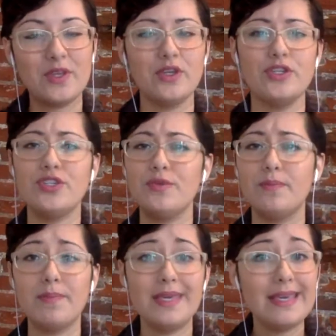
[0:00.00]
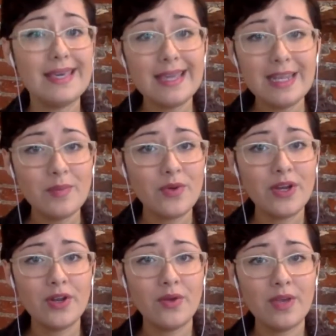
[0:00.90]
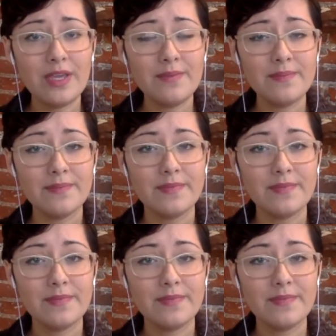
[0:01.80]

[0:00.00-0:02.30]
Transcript: Could you be any more annoying?